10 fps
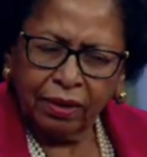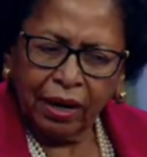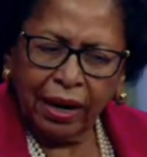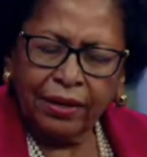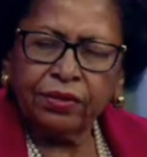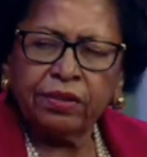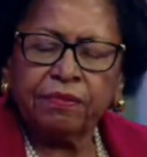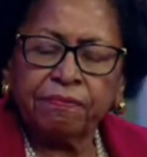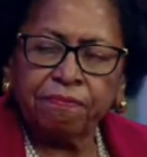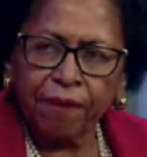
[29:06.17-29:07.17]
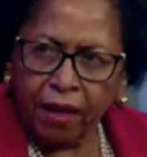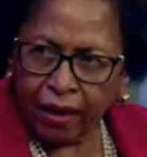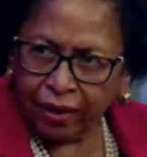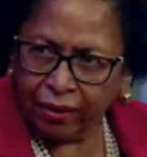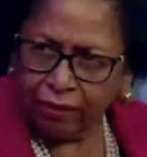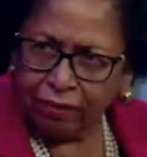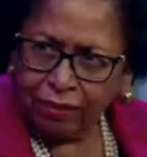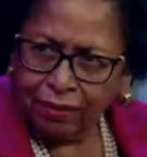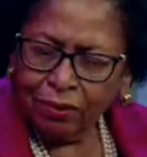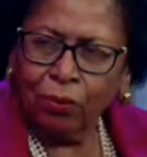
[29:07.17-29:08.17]
and to define
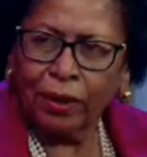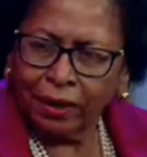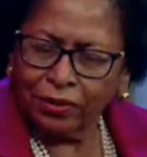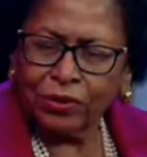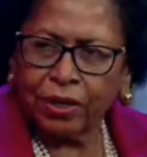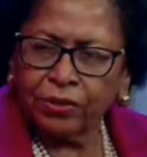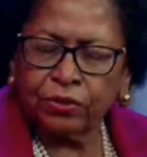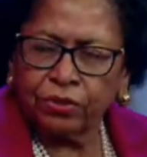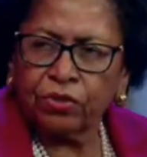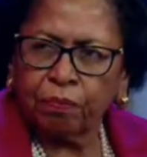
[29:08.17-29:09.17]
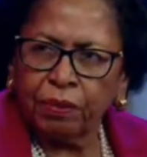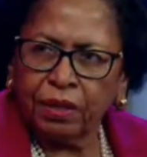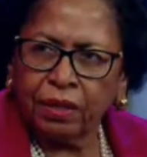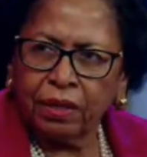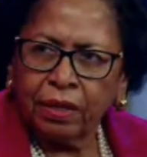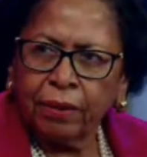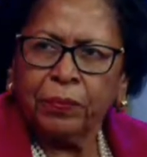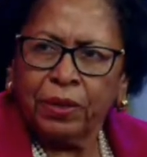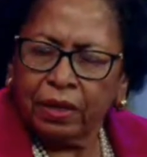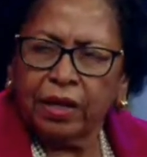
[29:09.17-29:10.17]
what education should be
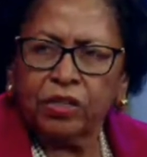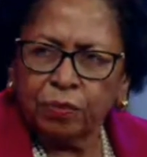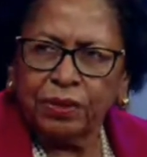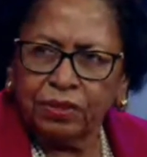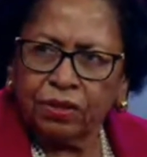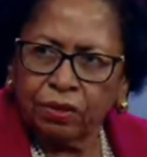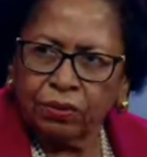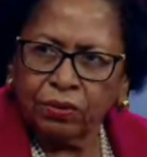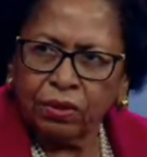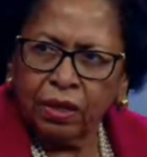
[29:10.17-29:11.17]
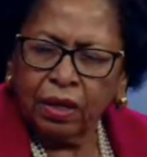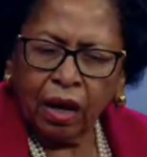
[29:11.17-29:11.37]
in HBCUs. Right.